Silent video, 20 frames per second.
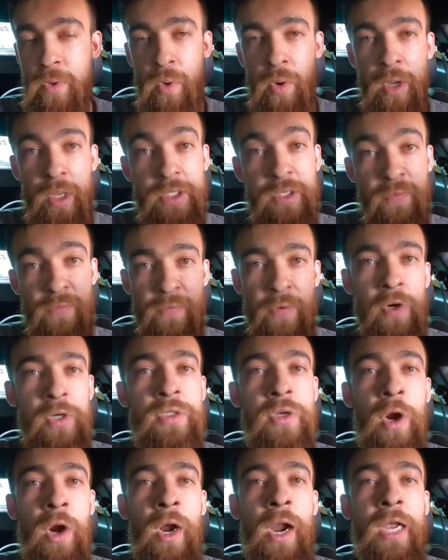It's the
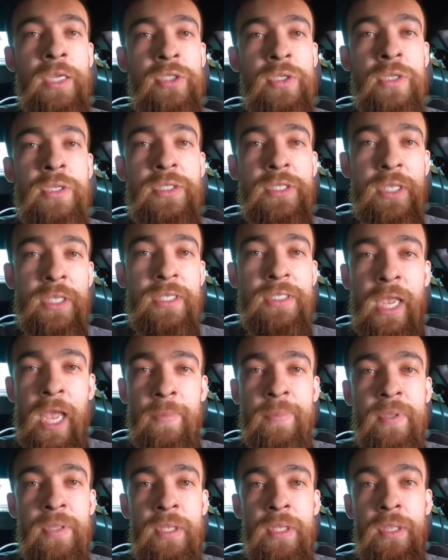first car I actually see this
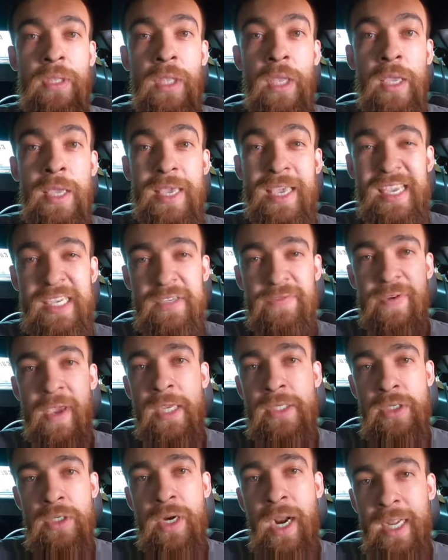happening. His
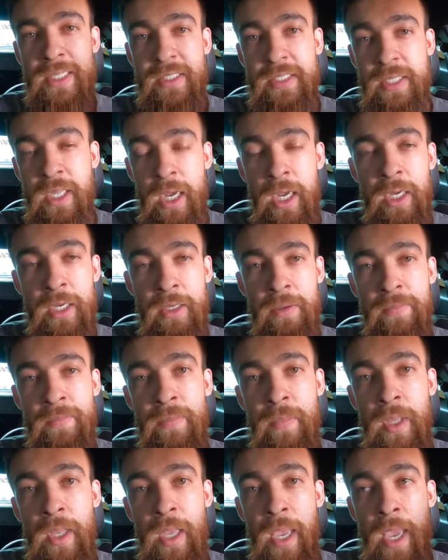facer got stuck,
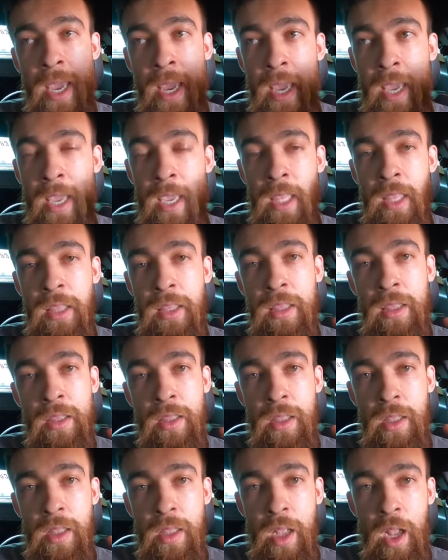
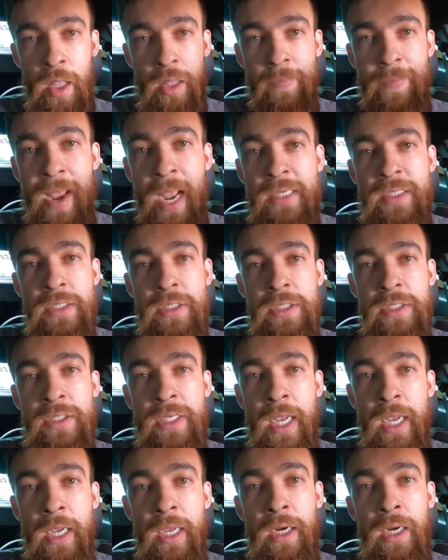and on the passenger
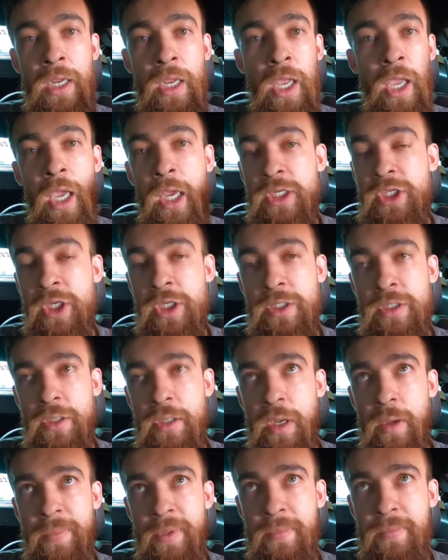side it just
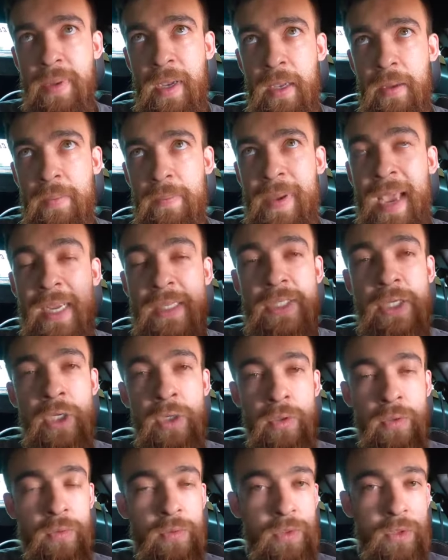bank
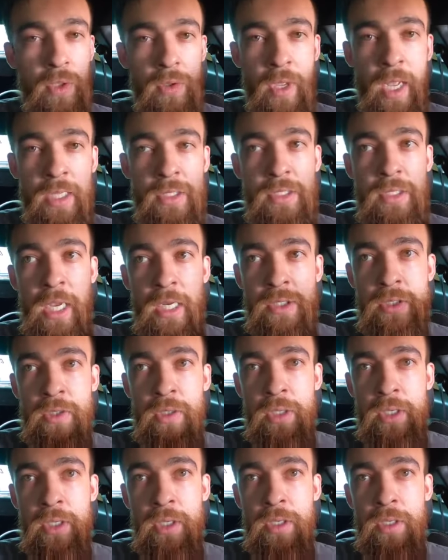2, so that's
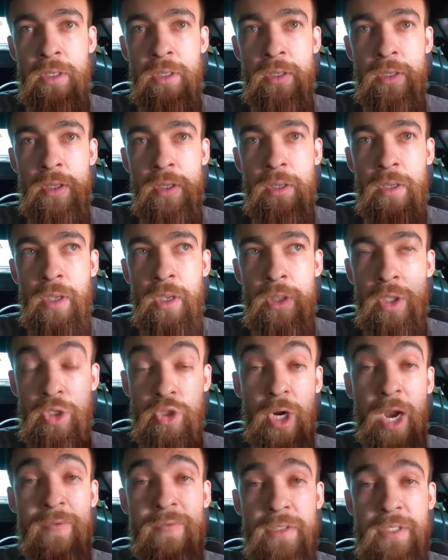actually the
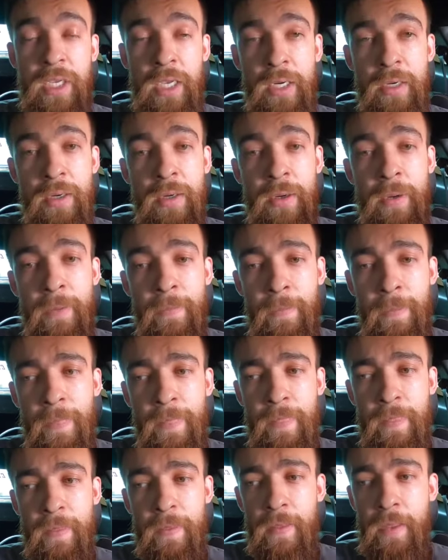driver's side,
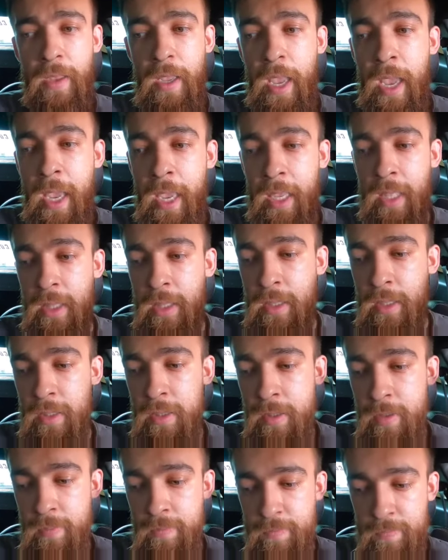
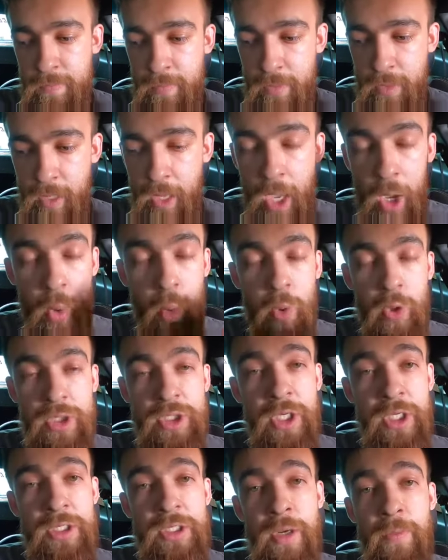and it would
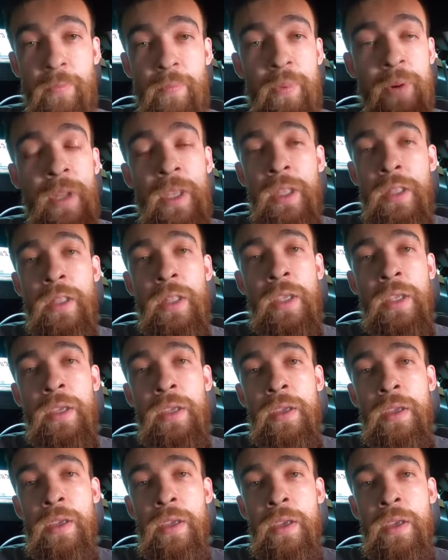just completely